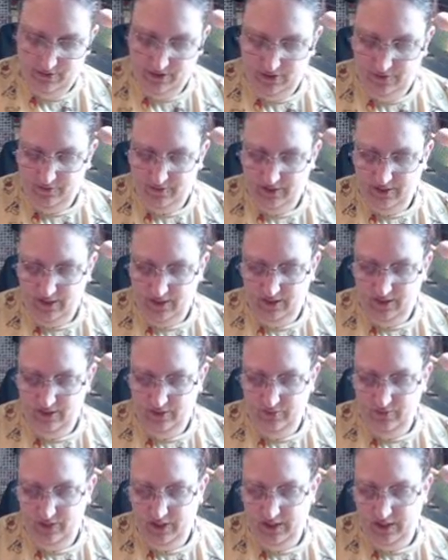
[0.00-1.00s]
I was like,
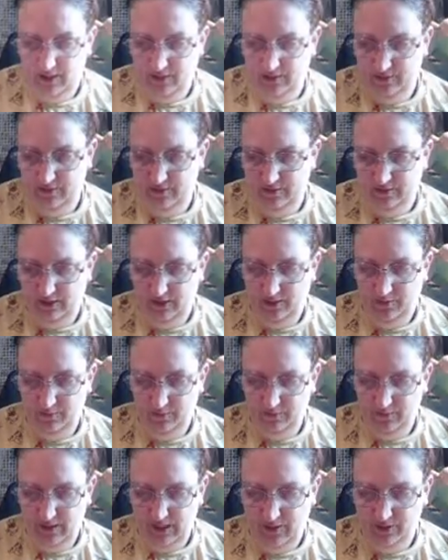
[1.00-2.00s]
okay,
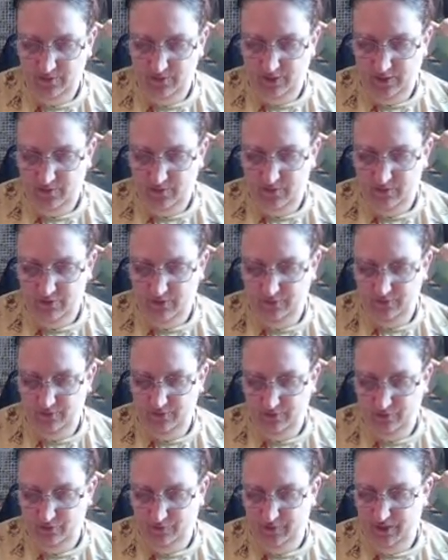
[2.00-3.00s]
that's what I'm doing
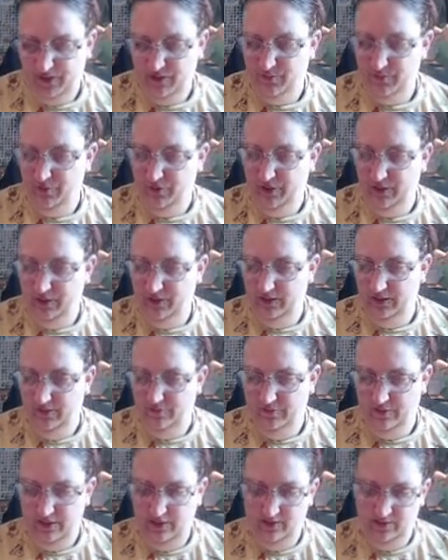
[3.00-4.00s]
for my spring
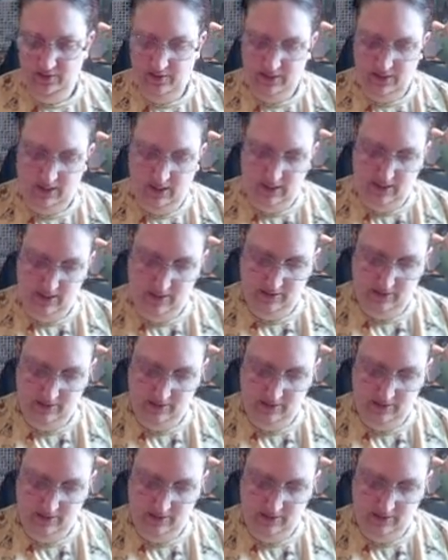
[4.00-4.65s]
event today.